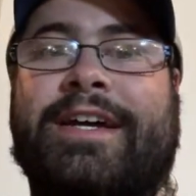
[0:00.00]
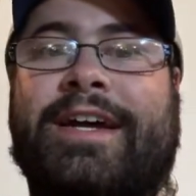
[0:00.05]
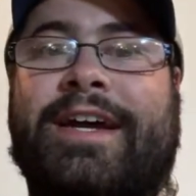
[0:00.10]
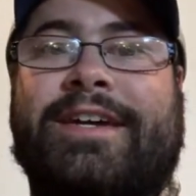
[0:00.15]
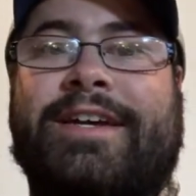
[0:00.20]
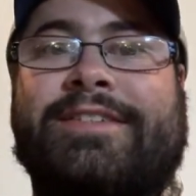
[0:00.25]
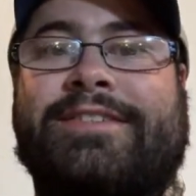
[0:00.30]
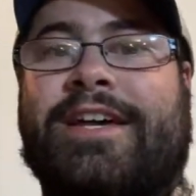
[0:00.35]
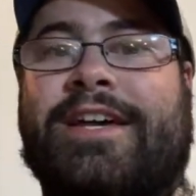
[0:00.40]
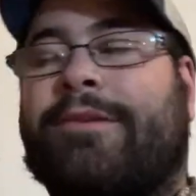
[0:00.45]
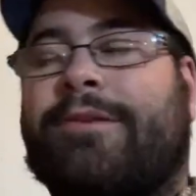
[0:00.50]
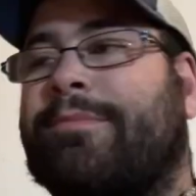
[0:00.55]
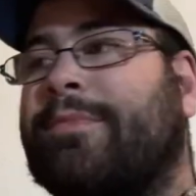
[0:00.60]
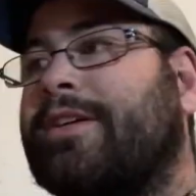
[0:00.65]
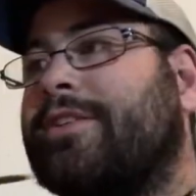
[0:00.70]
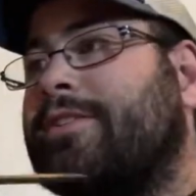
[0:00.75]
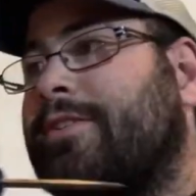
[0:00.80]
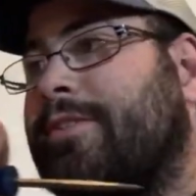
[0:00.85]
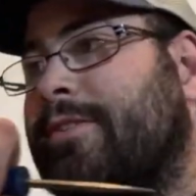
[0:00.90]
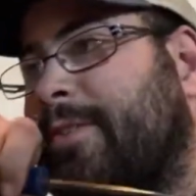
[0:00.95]
guys, how
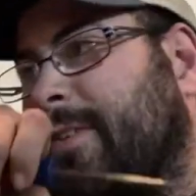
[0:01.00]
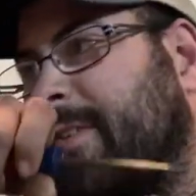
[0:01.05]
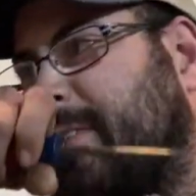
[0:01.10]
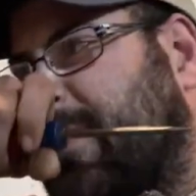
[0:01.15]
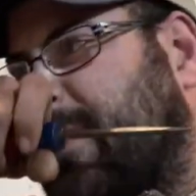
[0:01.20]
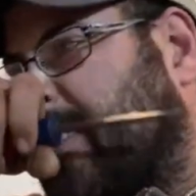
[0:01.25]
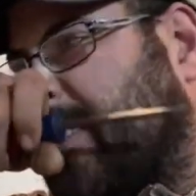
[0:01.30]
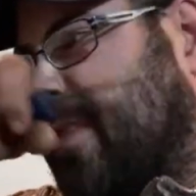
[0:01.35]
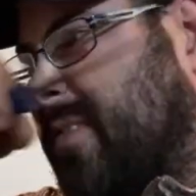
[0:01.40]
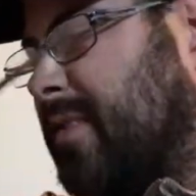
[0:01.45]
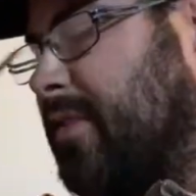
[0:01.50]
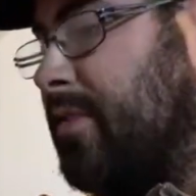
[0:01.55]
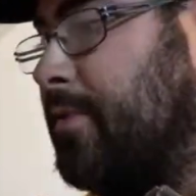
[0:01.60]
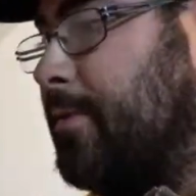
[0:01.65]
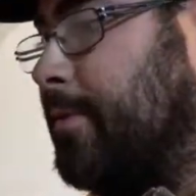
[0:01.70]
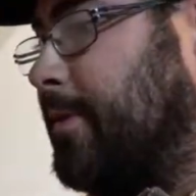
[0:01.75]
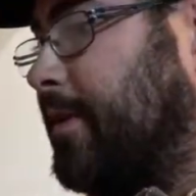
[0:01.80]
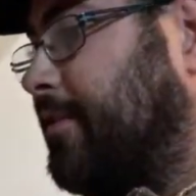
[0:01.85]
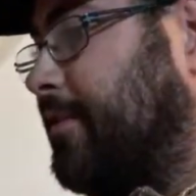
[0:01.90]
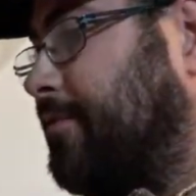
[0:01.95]
much this
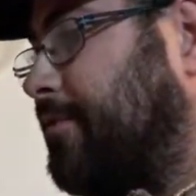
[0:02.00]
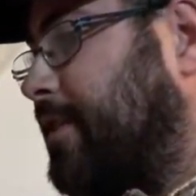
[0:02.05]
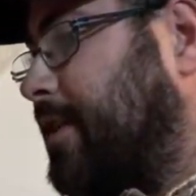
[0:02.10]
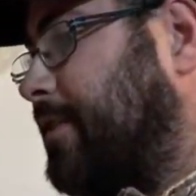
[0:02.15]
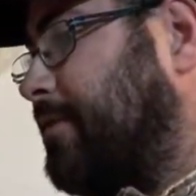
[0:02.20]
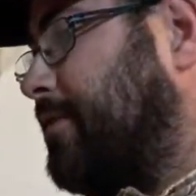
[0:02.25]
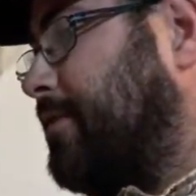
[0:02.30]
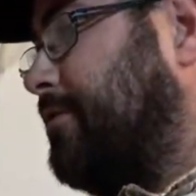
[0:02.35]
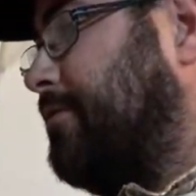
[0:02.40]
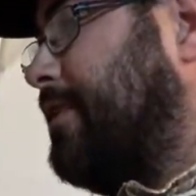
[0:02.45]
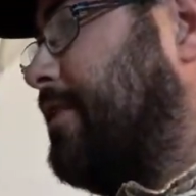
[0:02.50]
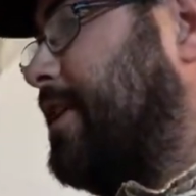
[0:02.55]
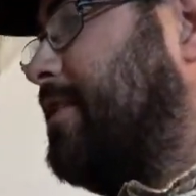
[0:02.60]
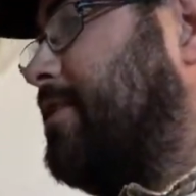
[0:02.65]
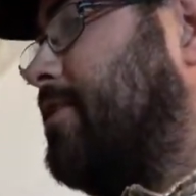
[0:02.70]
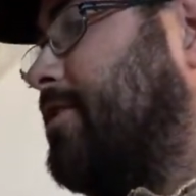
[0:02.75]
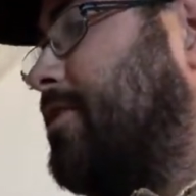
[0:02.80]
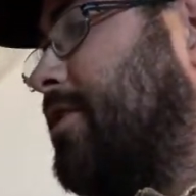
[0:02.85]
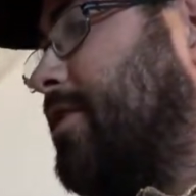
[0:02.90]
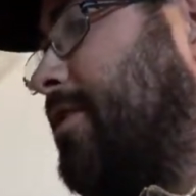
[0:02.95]
25
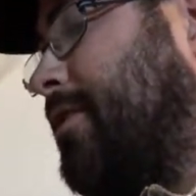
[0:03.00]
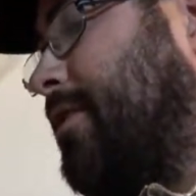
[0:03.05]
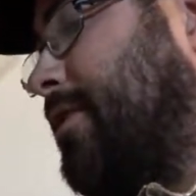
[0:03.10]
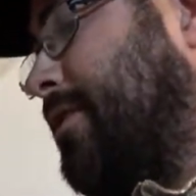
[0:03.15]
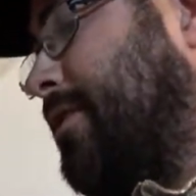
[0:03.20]
Avenger